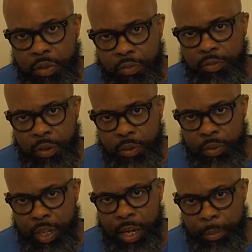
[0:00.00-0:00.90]
the
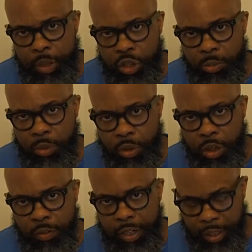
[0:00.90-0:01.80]
phone that much more
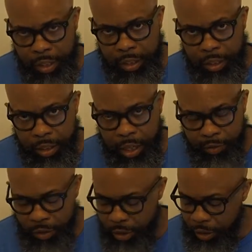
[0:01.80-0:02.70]
of an elegant kind
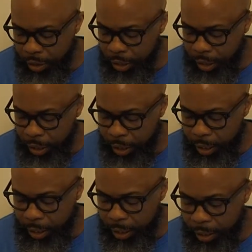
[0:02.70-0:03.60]
of a look.
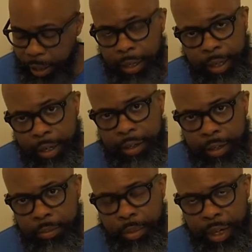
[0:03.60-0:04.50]
And I like
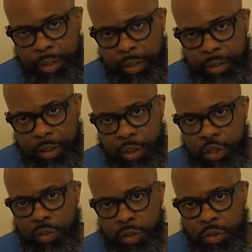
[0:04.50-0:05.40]
it, but I think that this
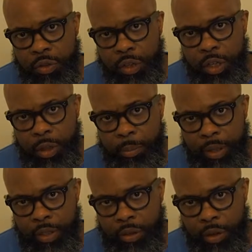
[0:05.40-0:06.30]
phone,
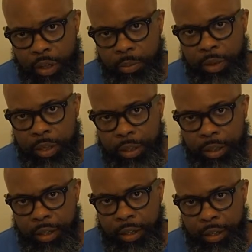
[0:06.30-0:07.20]
based on it being
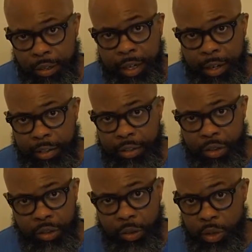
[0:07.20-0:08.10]
glass,
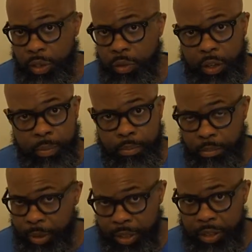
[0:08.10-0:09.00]
although it's the very
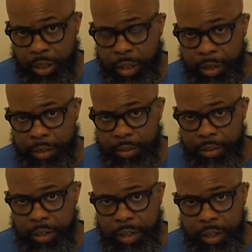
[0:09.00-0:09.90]
best glass